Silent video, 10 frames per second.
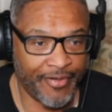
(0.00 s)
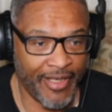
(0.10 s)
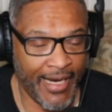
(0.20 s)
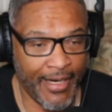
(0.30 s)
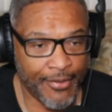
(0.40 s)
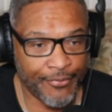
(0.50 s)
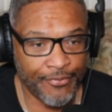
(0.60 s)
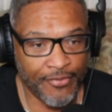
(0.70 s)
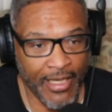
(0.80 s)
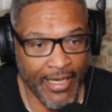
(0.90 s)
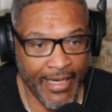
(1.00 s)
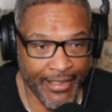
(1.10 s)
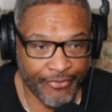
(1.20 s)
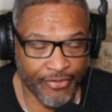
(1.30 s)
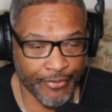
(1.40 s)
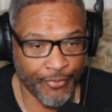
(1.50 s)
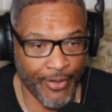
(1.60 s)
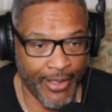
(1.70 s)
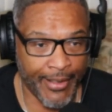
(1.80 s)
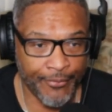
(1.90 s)
downs, I had
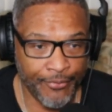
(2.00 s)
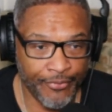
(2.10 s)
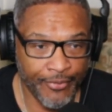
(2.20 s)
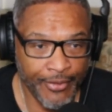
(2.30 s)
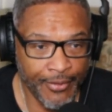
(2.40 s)
turnarounds.